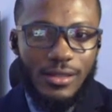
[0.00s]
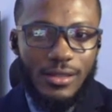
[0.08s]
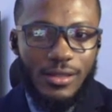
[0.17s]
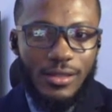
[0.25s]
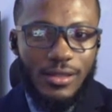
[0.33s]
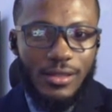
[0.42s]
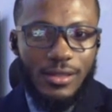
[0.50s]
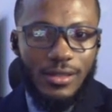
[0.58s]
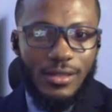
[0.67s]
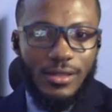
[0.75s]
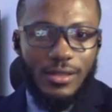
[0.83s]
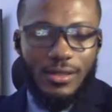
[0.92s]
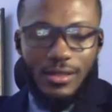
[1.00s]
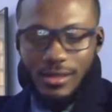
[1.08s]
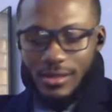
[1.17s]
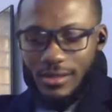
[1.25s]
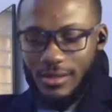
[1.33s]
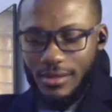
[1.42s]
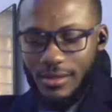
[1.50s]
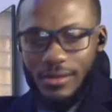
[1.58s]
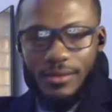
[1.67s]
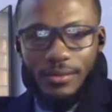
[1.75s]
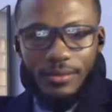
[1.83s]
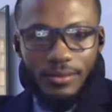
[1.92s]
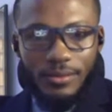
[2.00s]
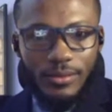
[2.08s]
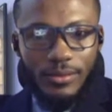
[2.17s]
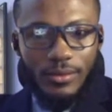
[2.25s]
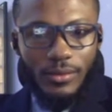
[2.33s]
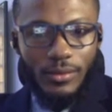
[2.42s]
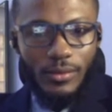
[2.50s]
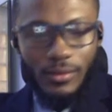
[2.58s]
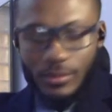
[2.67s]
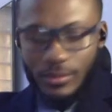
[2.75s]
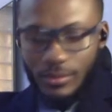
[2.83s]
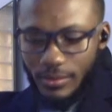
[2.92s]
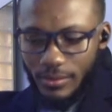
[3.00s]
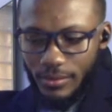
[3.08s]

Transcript: (not speaking)